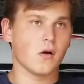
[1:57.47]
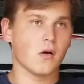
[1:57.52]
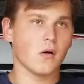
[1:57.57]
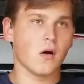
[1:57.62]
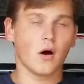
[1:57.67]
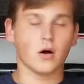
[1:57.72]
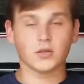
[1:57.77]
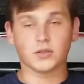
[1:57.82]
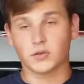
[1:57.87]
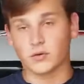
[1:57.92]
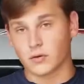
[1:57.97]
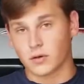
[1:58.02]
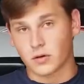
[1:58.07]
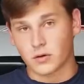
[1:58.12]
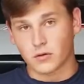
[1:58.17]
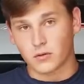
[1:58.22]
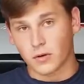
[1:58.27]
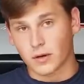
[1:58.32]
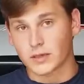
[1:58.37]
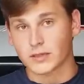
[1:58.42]
Also, a
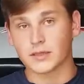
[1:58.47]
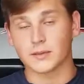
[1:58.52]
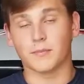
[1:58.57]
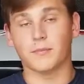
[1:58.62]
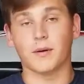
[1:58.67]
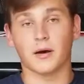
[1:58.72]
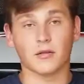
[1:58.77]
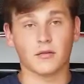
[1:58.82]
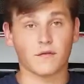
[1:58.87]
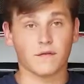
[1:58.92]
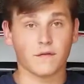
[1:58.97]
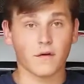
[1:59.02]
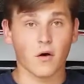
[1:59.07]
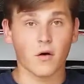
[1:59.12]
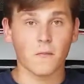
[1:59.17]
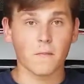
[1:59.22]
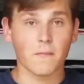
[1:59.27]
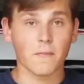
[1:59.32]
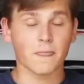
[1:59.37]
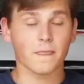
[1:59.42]
quick tip about the
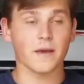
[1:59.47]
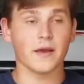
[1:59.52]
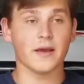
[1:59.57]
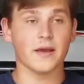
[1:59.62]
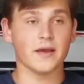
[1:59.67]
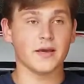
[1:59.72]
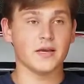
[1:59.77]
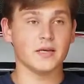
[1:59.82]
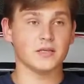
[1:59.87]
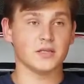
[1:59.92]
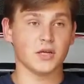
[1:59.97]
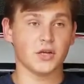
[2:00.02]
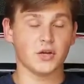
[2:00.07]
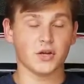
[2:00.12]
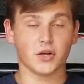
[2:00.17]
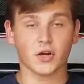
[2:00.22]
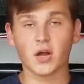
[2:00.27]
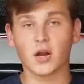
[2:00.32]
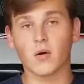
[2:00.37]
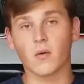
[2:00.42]
foam is
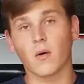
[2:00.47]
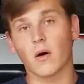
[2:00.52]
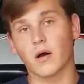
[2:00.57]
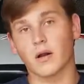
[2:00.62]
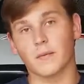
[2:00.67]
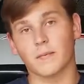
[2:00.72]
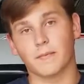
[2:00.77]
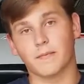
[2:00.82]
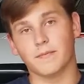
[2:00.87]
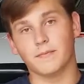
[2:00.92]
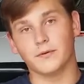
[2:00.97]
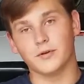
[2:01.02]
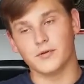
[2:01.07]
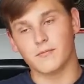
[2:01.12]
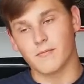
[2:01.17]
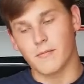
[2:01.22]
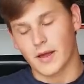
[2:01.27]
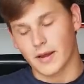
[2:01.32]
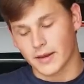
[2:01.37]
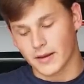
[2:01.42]
you're going to want to do
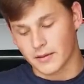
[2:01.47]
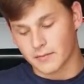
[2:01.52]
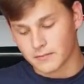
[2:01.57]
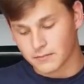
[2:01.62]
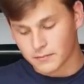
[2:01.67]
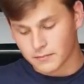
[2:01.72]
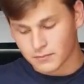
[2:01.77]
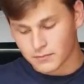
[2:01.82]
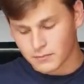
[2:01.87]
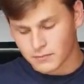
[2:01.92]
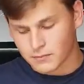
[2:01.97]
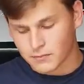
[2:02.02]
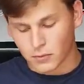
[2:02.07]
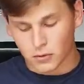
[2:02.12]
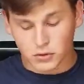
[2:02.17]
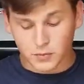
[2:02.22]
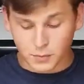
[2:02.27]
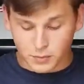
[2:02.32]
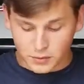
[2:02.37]
multiple